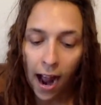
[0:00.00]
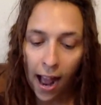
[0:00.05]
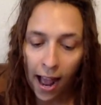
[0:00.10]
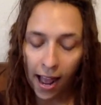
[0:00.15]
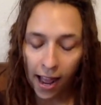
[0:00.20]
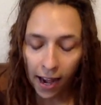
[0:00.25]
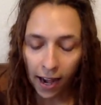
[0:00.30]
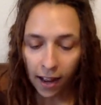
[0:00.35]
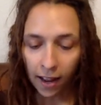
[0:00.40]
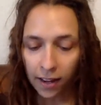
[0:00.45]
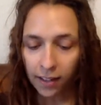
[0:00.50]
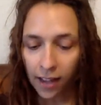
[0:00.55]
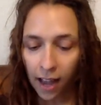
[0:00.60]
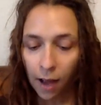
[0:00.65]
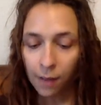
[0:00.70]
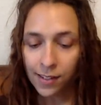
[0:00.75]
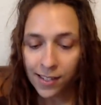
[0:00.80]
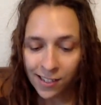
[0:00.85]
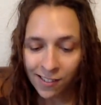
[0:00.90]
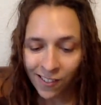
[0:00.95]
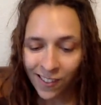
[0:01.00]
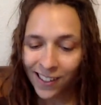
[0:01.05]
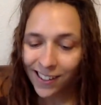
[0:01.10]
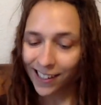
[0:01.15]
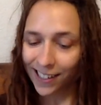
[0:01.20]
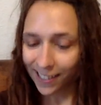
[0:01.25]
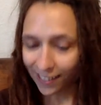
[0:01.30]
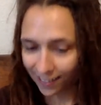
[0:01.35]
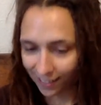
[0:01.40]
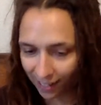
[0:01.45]
And I was
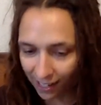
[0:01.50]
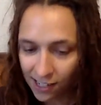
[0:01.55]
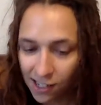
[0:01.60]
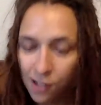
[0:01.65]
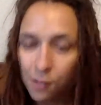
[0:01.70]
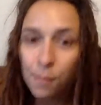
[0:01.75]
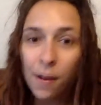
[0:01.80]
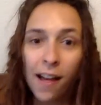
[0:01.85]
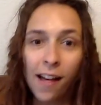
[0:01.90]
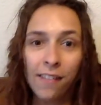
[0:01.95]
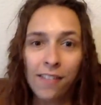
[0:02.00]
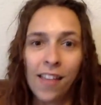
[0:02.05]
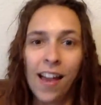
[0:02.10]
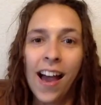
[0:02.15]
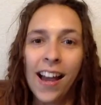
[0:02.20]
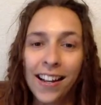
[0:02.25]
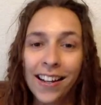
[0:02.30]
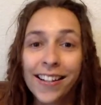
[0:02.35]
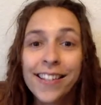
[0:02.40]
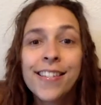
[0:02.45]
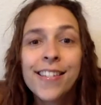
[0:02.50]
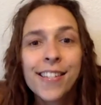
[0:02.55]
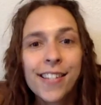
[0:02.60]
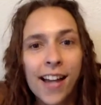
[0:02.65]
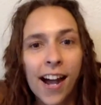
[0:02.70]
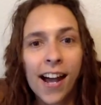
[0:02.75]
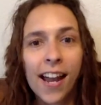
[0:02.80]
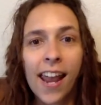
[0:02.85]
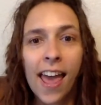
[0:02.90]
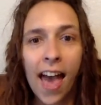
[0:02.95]
really excited about that because
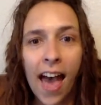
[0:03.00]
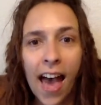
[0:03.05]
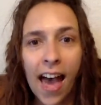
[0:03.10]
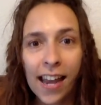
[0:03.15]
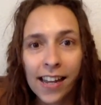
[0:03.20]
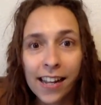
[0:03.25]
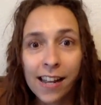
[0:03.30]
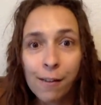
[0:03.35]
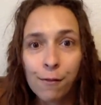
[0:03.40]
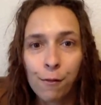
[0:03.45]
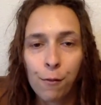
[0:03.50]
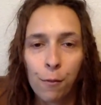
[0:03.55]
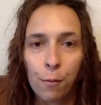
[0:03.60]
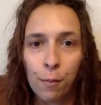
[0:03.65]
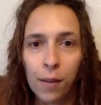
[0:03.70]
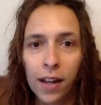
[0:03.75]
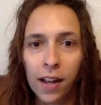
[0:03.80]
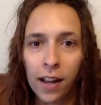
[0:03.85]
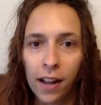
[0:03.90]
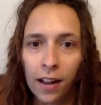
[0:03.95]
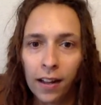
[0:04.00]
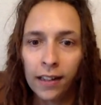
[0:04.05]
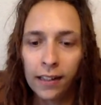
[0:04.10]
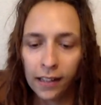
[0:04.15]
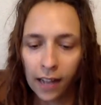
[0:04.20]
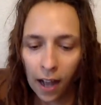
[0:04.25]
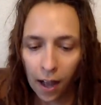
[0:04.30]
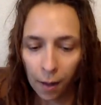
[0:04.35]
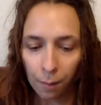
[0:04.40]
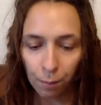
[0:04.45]
God had given me
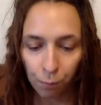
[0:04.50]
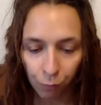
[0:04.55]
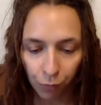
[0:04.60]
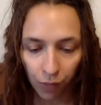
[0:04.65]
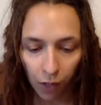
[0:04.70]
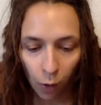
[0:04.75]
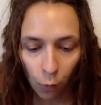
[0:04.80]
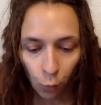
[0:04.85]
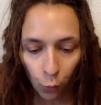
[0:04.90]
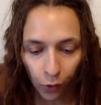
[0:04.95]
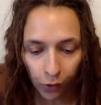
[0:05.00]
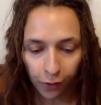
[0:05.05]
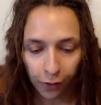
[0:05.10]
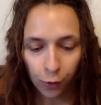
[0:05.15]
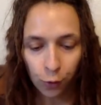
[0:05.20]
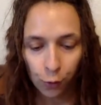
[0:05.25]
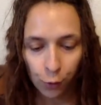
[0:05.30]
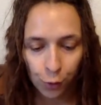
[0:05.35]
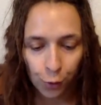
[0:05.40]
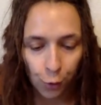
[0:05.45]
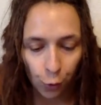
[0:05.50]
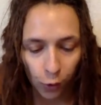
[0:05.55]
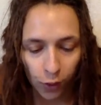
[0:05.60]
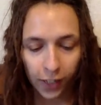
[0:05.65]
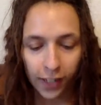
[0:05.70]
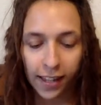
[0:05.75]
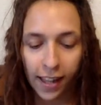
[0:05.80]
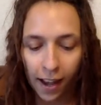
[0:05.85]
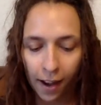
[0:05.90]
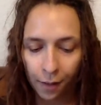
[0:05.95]
a really cool
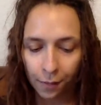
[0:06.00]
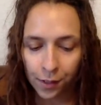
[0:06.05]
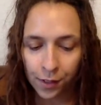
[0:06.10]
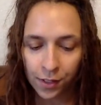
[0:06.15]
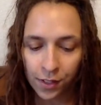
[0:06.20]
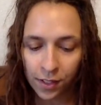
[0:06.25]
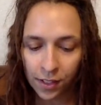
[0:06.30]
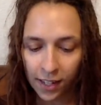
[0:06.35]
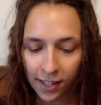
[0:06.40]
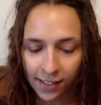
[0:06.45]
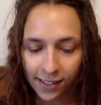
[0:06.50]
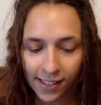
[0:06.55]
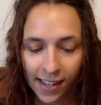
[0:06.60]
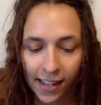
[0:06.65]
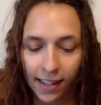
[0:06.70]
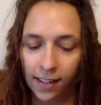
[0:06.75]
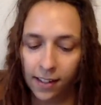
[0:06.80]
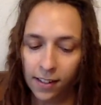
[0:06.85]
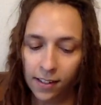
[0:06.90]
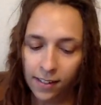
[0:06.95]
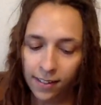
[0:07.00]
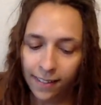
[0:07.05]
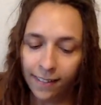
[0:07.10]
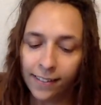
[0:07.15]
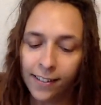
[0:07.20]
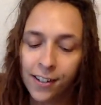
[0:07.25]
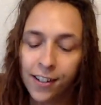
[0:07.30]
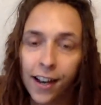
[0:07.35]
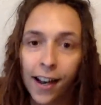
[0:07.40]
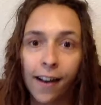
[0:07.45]
story that I was excited to
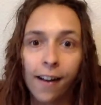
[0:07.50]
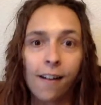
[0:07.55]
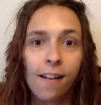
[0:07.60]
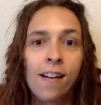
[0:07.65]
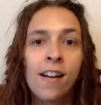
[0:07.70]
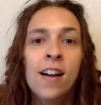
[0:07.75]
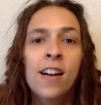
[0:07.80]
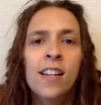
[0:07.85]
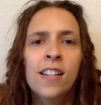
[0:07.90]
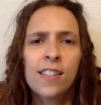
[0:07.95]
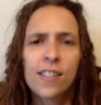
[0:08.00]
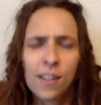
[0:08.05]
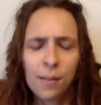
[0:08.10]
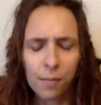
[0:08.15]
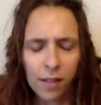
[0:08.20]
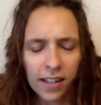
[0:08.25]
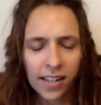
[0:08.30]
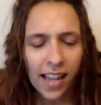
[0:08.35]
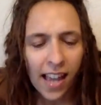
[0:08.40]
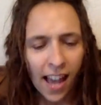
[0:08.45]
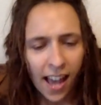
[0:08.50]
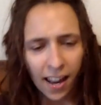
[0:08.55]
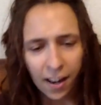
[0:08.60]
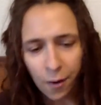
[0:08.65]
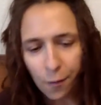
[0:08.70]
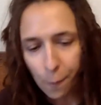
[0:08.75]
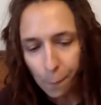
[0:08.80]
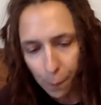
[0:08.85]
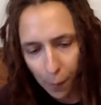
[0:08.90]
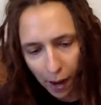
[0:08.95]
share. So I'm like, yeah,
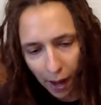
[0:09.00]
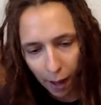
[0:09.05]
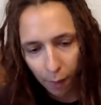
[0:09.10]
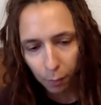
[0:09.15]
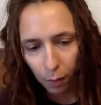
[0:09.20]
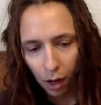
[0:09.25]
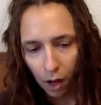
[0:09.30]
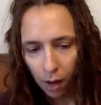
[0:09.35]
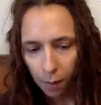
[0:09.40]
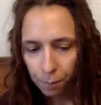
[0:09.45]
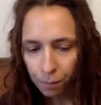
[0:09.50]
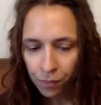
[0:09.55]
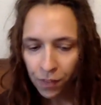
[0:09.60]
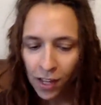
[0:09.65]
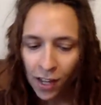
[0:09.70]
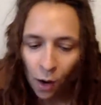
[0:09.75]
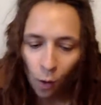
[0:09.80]
no problem.